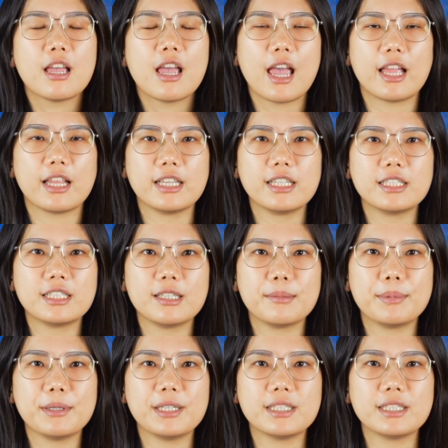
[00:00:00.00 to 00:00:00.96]
at
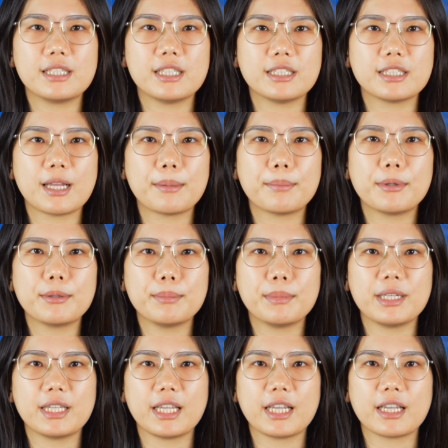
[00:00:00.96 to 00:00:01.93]
ECB's December
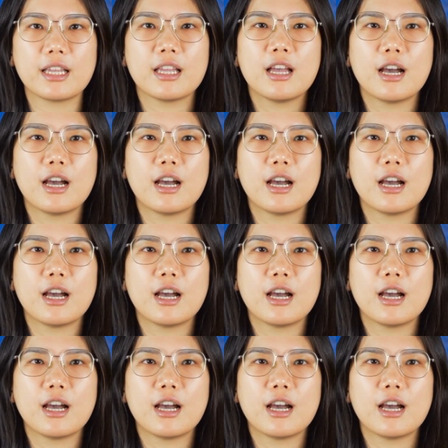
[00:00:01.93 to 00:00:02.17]
meeting